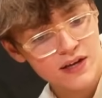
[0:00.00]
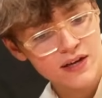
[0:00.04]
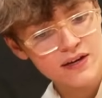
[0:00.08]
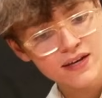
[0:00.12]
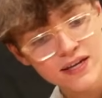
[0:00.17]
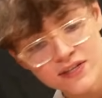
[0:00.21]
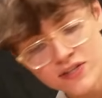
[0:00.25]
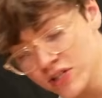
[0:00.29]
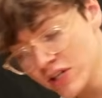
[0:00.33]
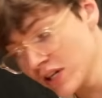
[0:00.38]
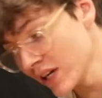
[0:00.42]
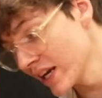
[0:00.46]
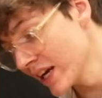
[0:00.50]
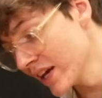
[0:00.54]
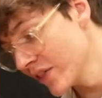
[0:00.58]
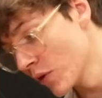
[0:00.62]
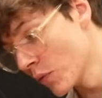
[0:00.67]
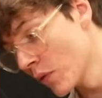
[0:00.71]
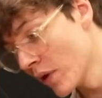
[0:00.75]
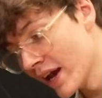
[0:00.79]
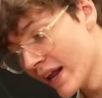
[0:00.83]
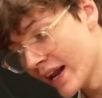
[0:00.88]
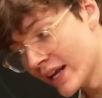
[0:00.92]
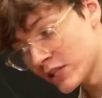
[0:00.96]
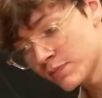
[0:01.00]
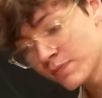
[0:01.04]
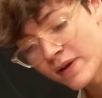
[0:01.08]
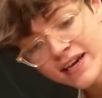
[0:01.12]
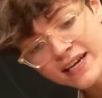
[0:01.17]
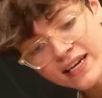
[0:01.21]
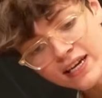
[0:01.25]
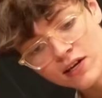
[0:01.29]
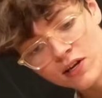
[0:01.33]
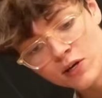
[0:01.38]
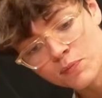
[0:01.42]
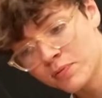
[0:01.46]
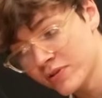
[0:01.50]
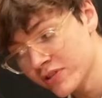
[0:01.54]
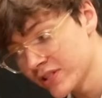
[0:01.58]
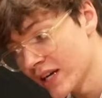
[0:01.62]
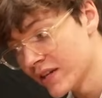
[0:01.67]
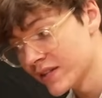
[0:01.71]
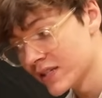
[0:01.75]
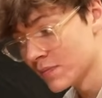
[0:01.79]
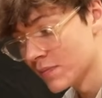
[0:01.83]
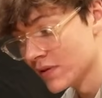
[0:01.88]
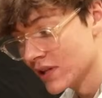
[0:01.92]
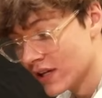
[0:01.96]
Let's clear the way. Let's make it look
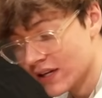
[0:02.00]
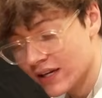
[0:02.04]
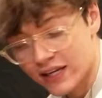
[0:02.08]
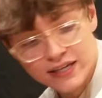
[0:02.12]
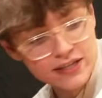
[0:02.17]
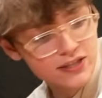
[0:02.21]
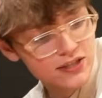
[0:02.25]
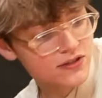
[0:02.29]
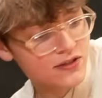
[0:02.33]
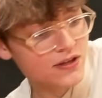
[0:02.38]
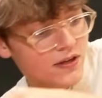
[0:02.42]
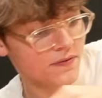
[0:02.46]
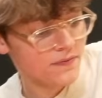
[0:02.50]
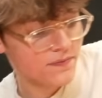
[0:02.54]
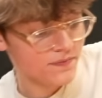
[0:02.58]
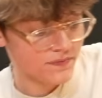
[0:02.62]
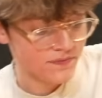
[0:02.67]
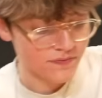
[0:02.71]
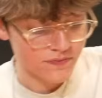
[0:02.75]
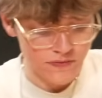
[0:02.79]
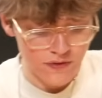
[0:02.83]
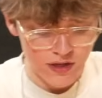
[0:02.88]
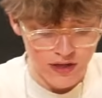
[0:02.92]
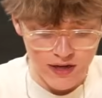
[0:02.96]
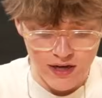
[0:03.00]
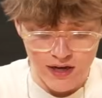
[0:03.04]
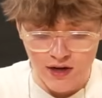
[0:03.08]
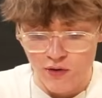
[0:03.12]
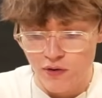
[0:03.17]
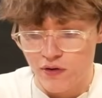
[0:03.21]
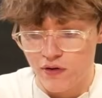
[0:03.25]
presentable at least. Okay.